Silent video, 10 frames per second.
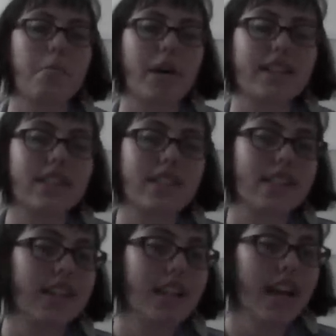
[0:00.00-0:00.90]
But
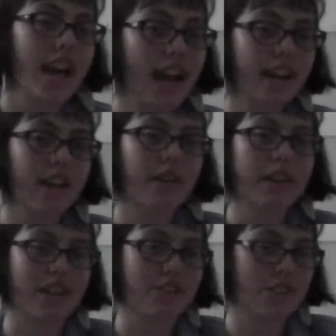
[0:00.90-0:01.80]
anyway,
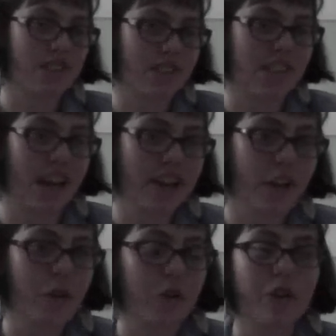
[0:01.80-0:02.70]
that's just a side
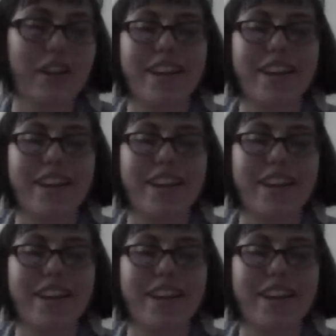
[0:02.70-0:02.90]
note.